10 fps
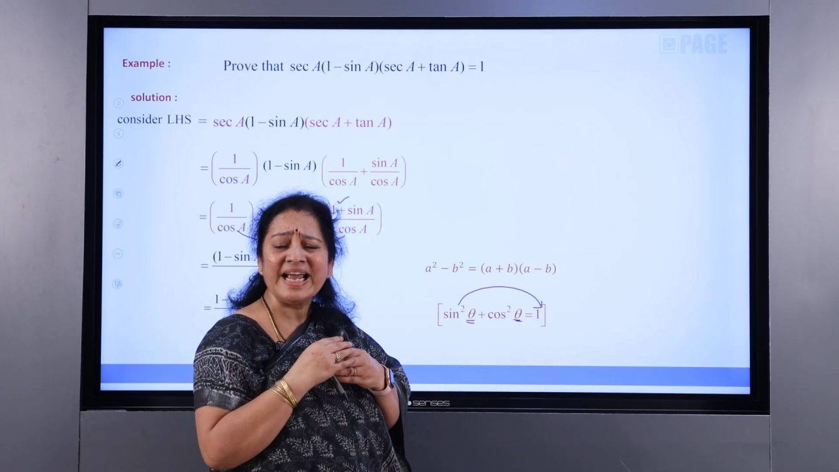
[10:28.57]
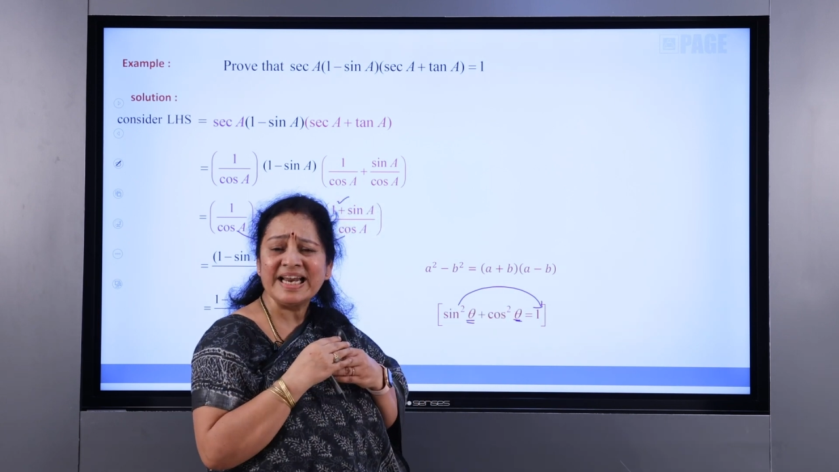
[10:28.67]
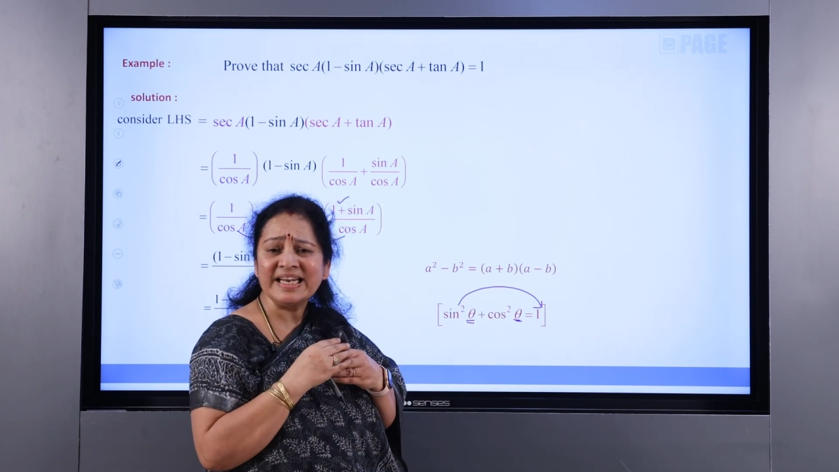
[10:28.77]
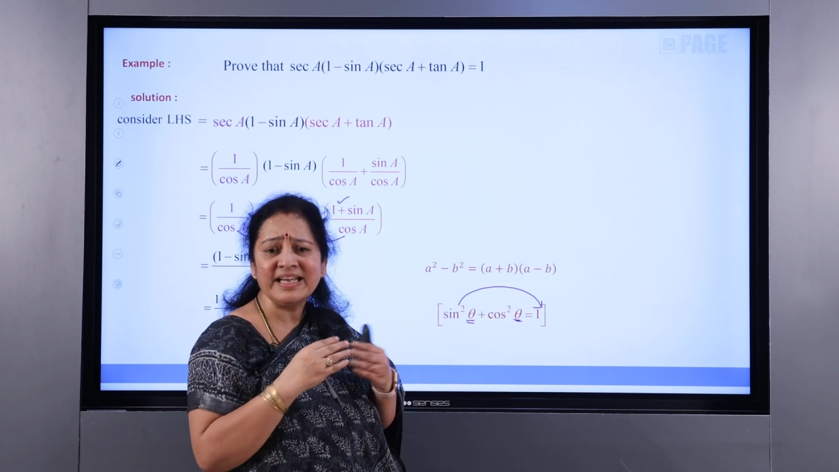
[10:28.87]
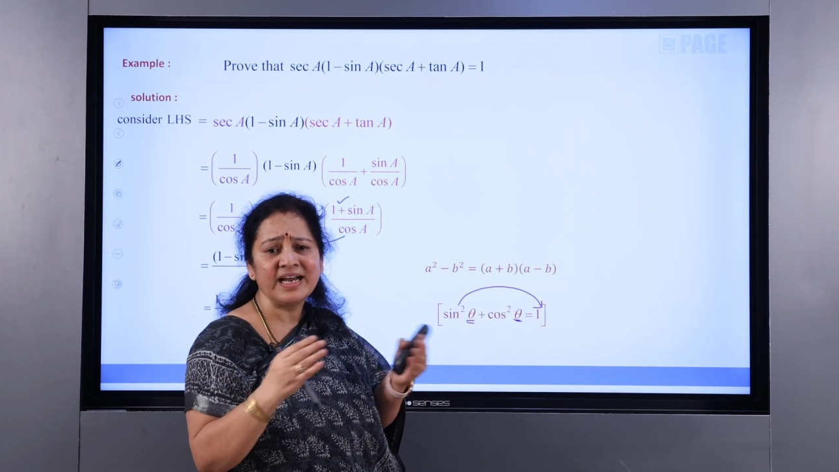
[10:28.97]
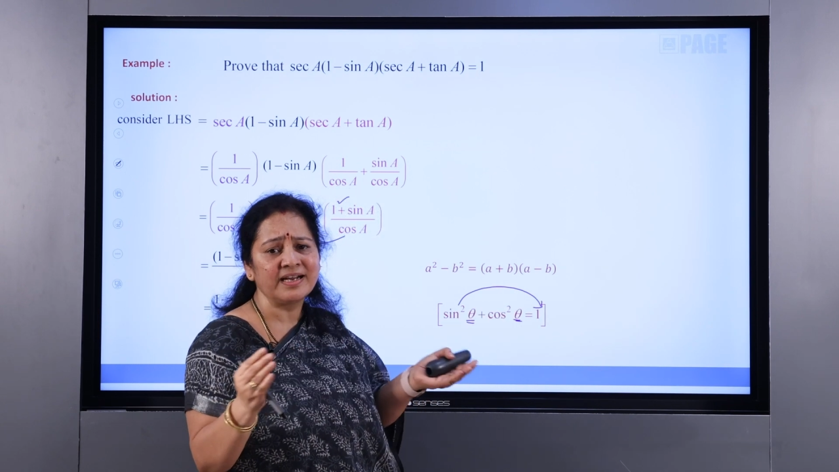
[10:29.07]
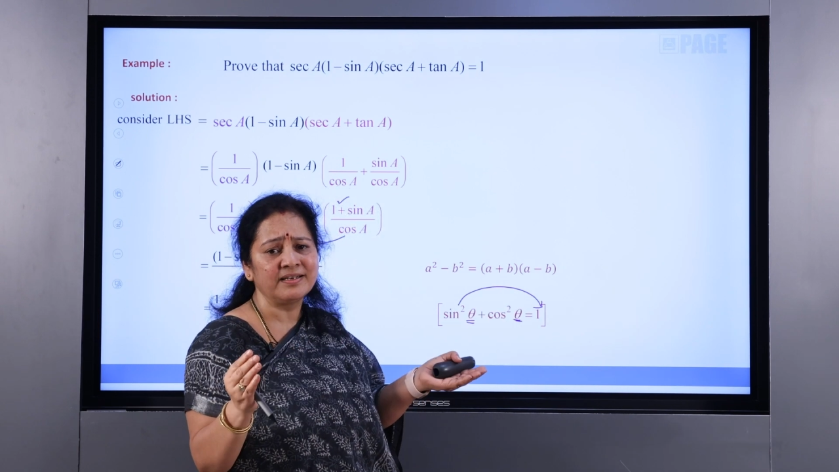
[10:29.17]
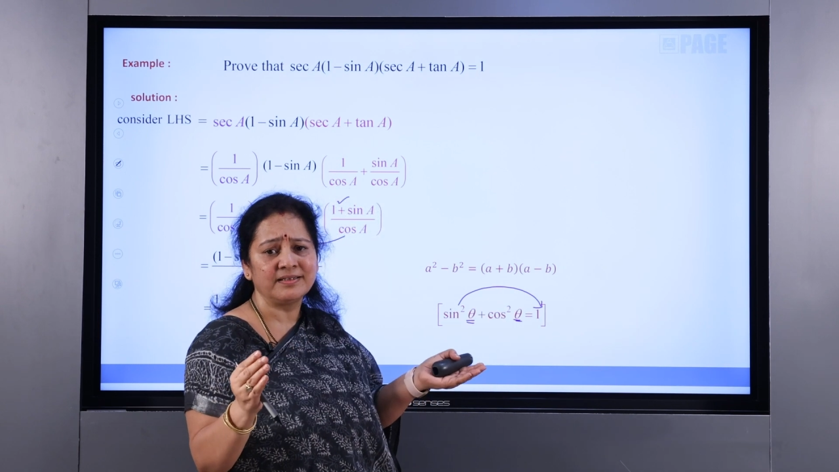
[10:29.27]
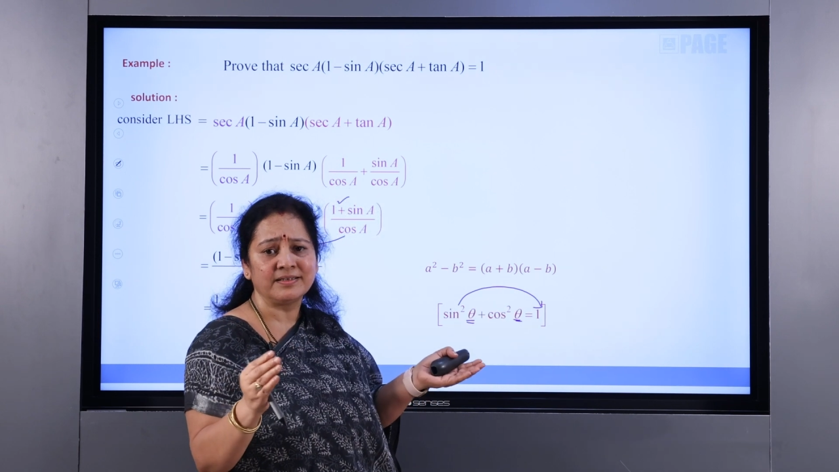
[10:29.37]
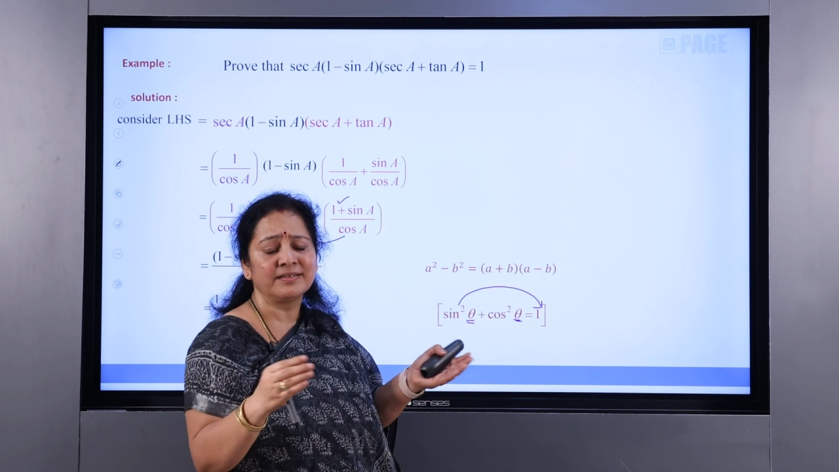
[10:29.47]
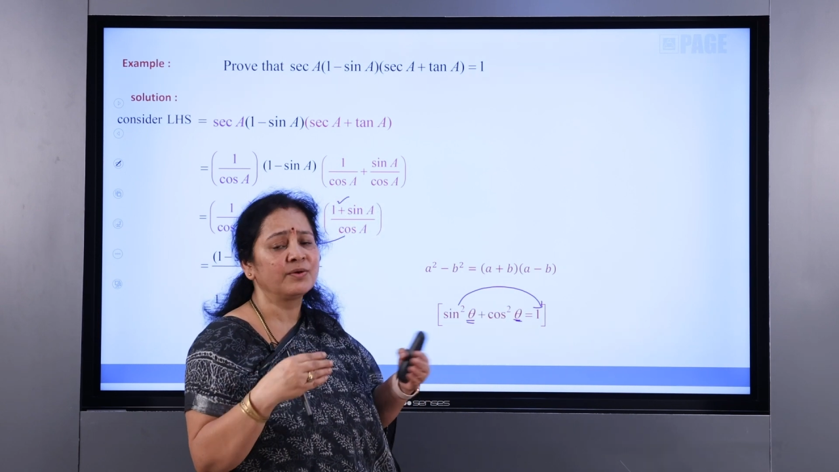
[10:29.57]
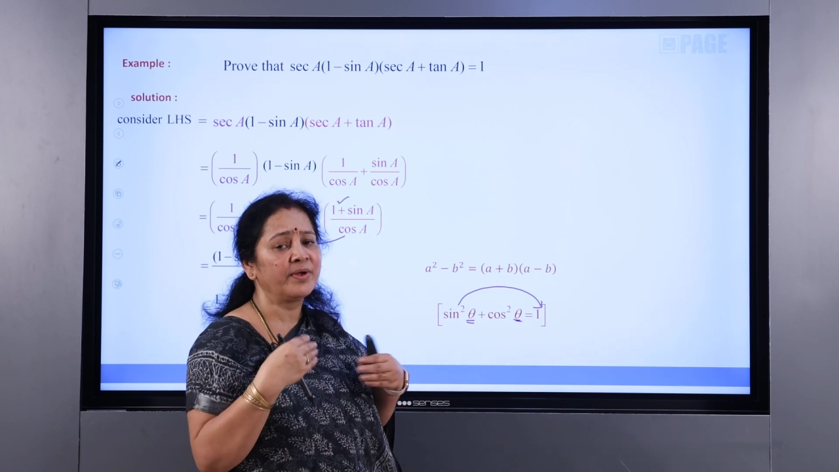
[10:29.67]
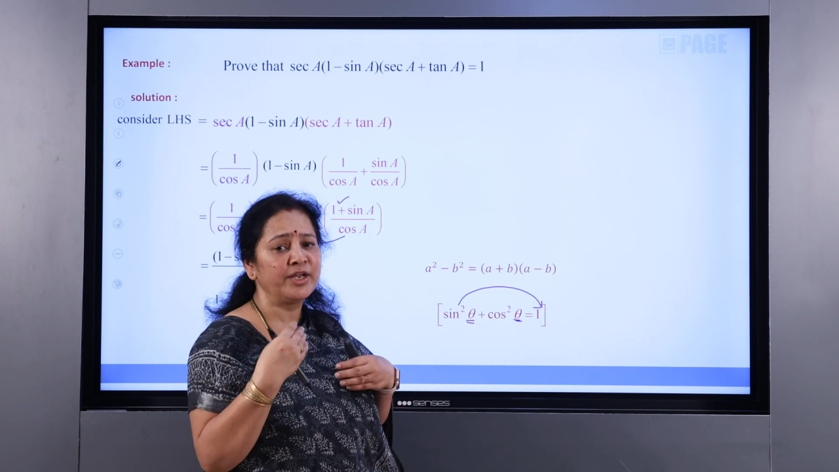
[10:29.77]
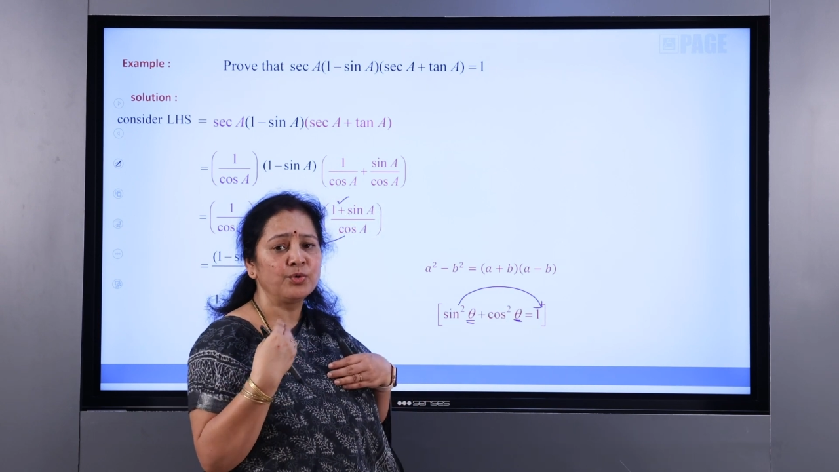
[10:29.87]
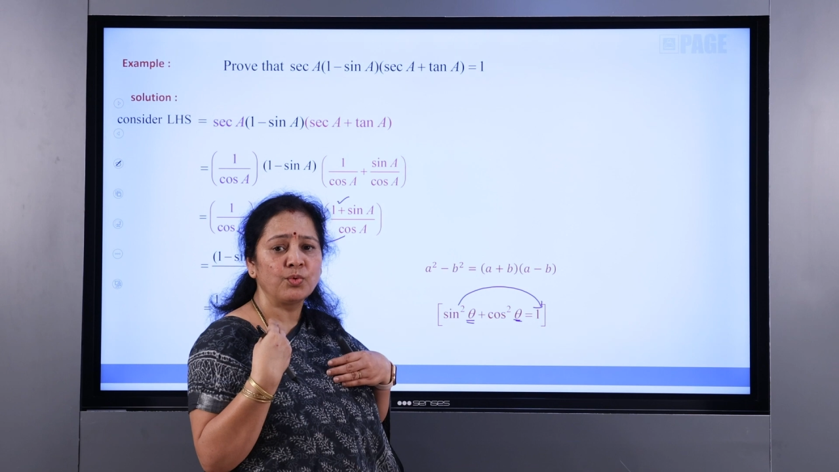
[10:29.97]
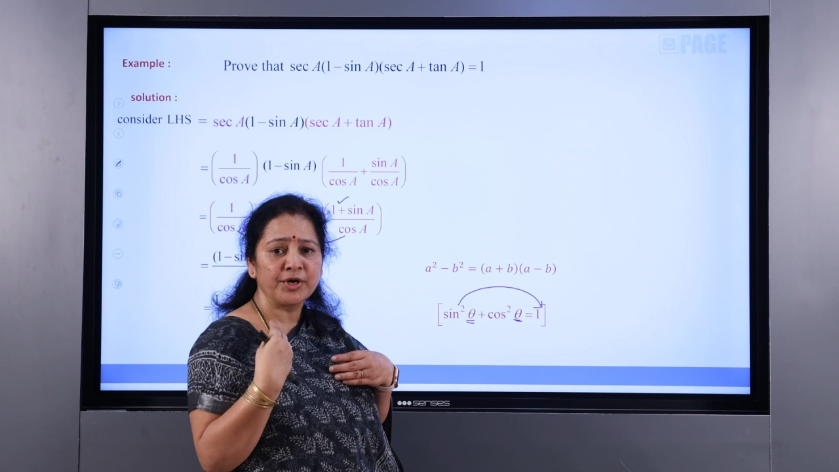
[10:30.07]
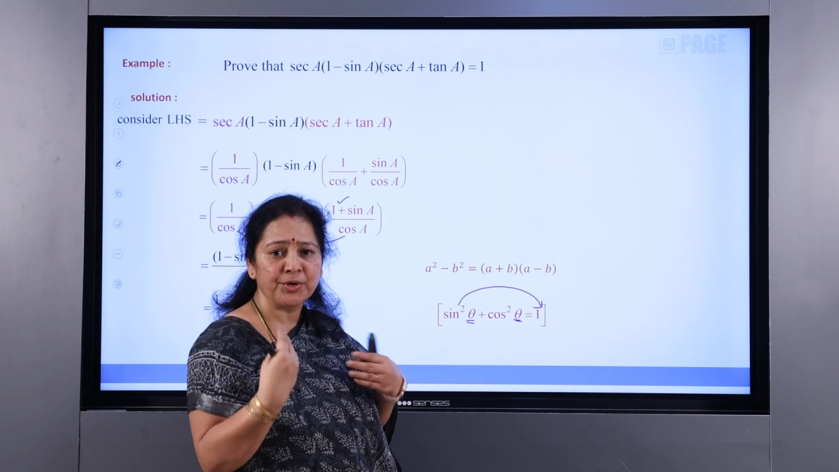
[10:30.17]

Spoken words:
any angle, the way you want